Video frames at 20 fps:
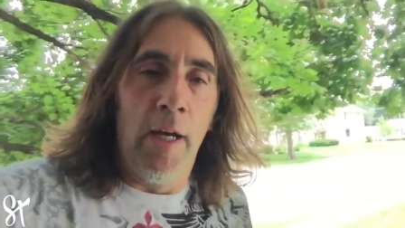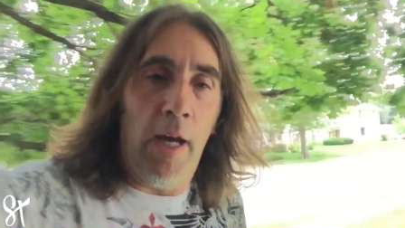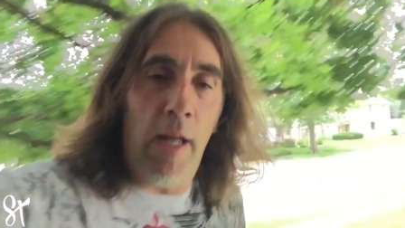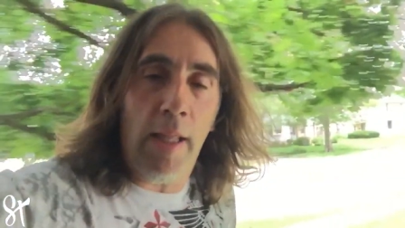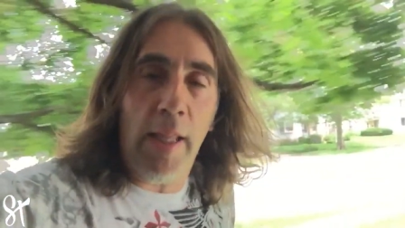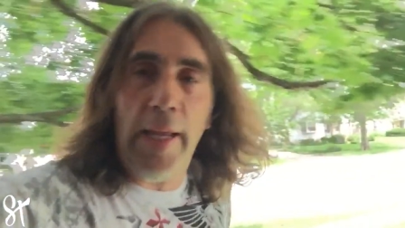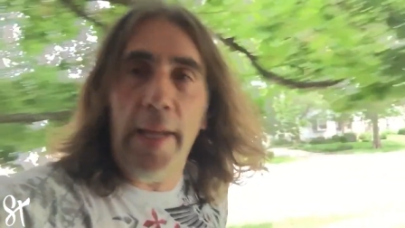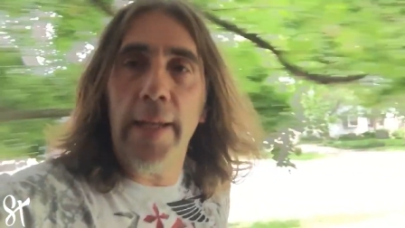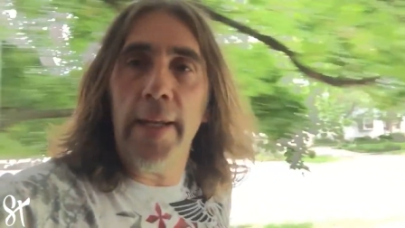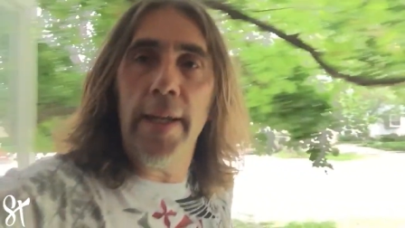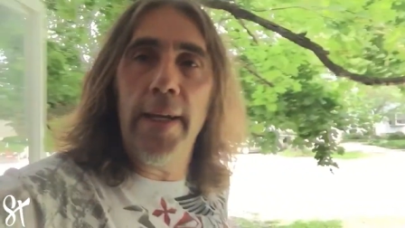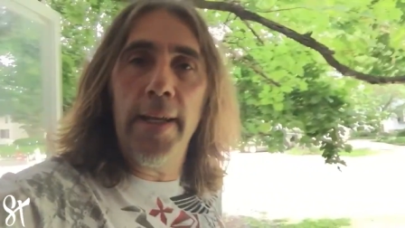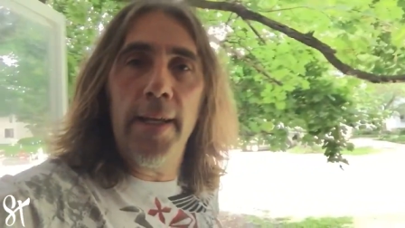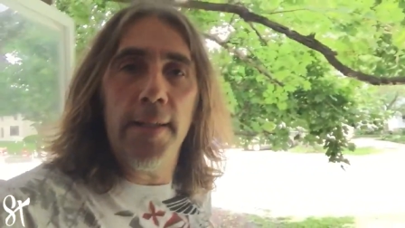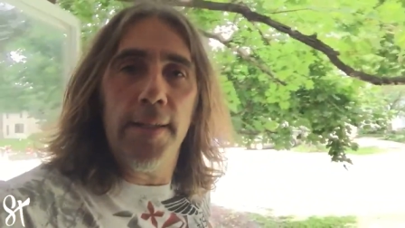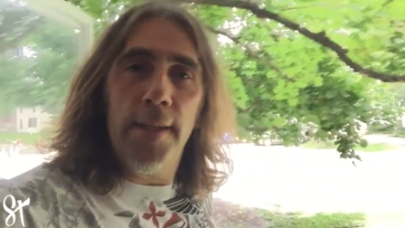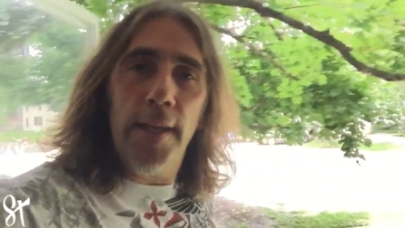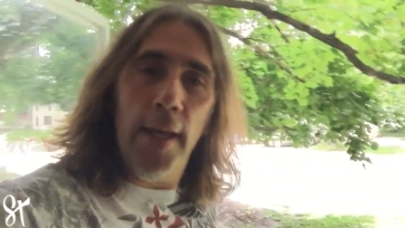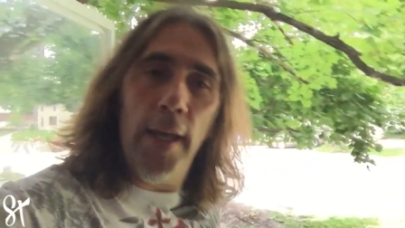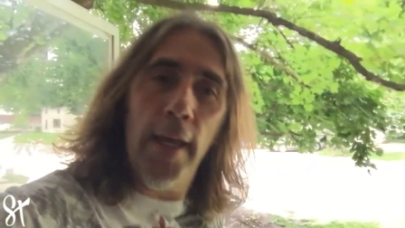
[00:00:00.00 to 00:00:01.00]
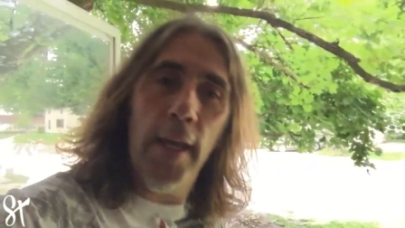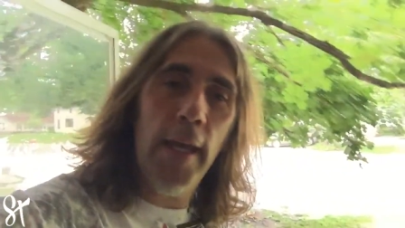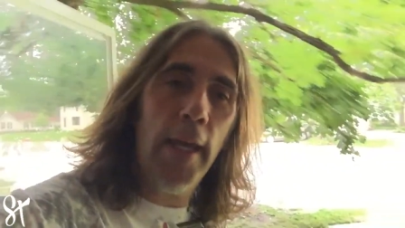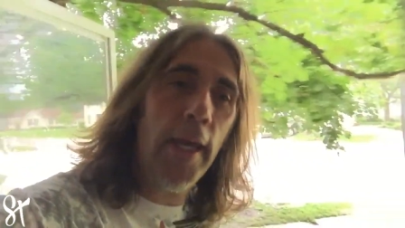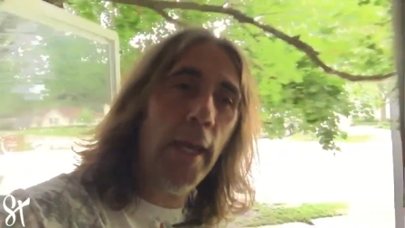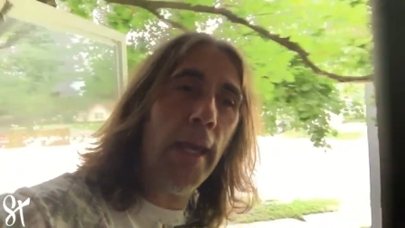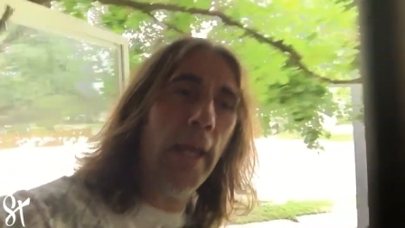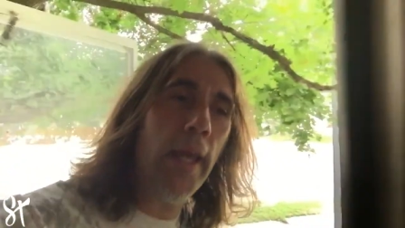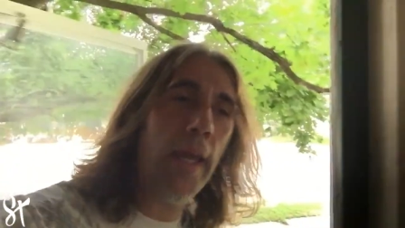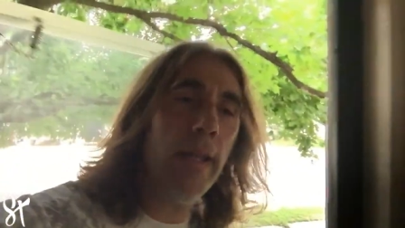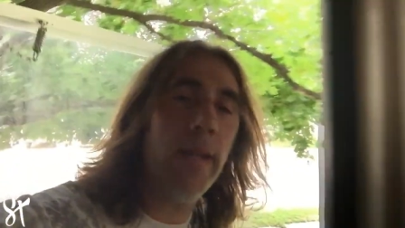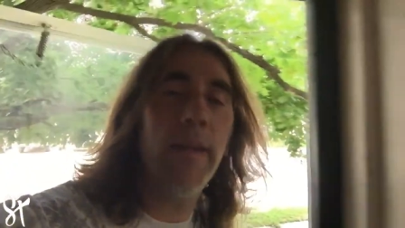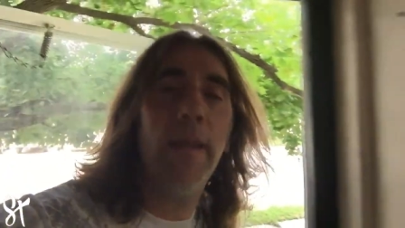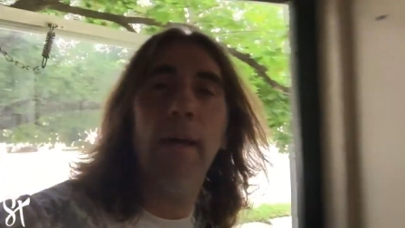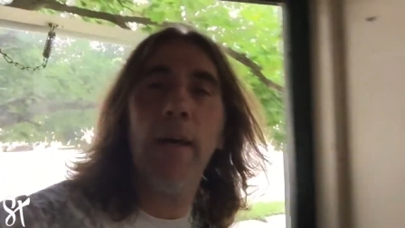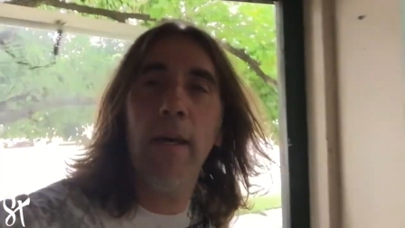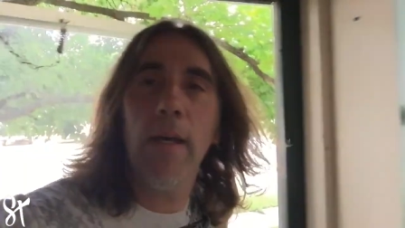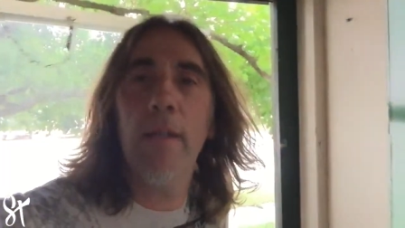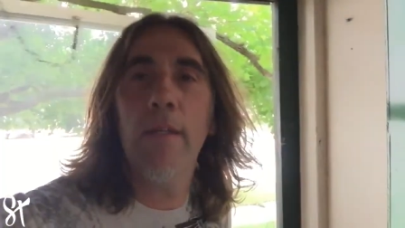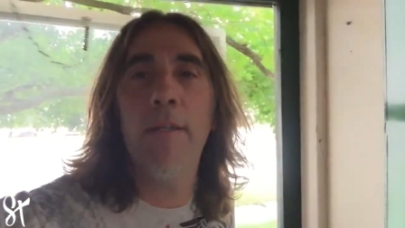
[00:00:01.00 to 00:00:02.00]
I landed it and
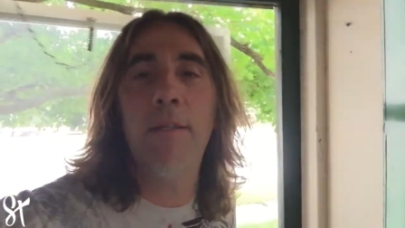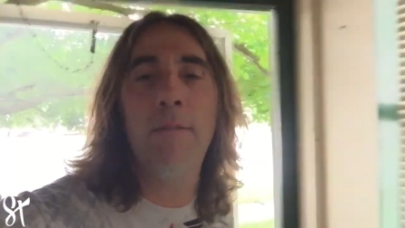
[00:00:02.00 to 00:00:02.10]
uh,